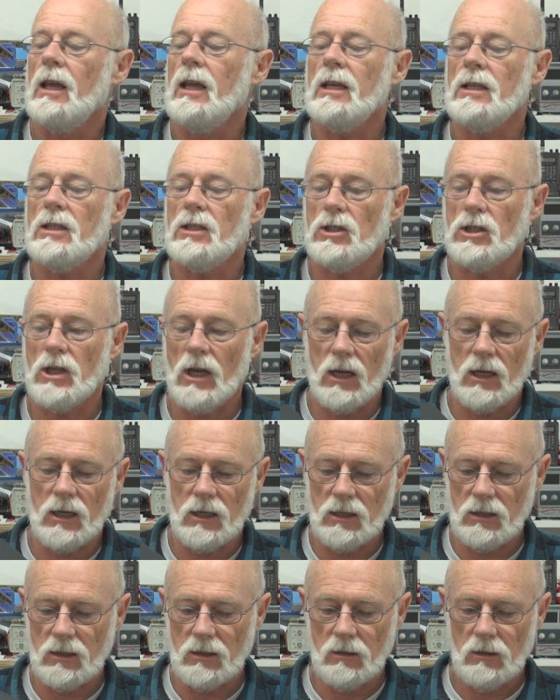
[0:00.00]

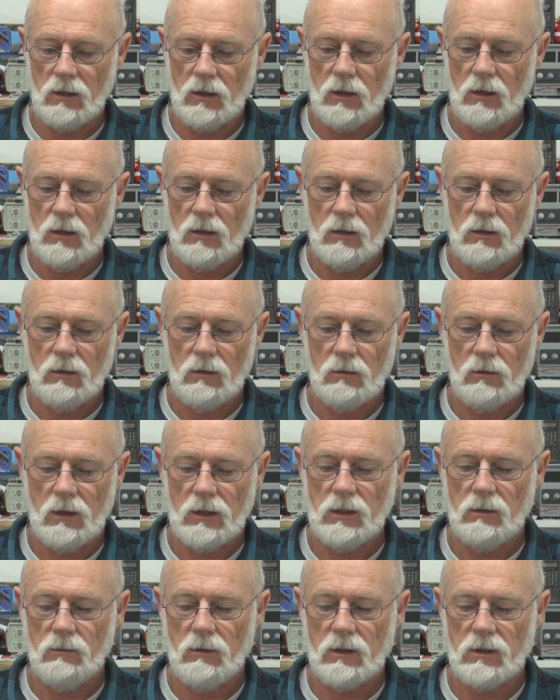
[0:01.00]
SJ,
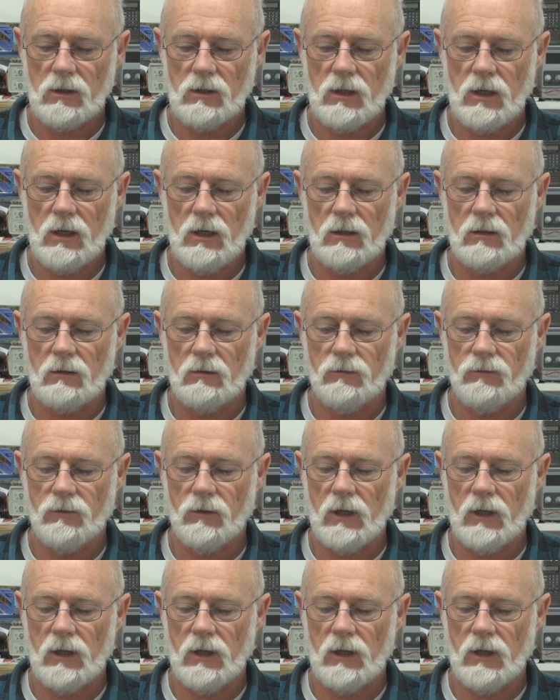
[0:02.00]
actually, what does it say?